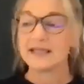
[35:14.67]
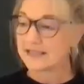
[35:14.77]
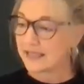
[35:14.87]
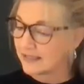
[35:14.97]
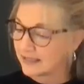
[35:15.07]

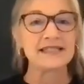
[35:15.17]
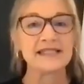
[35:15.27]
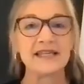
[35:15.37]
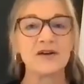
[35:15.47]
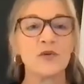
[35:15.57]
Say,
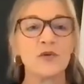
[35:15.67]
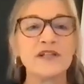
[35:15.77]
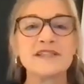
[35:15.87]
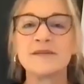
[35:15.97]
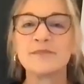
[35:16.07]
let's hear
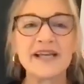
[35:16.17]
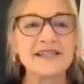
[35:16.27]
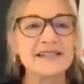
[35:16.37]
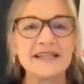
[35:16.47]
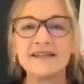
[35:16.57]
what's the
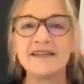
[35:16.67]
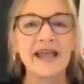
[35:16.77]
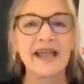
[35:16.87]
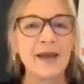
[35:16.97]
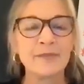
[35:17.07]
best thing
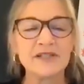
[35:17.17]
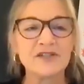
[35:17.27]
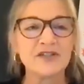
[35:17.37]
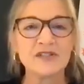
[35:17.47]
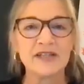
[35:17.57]
that
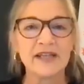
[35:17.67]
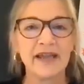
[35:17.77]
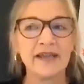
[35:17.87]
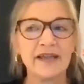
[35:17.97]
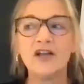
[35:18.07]
happened to you
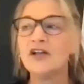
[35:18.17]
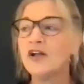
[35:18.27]
today.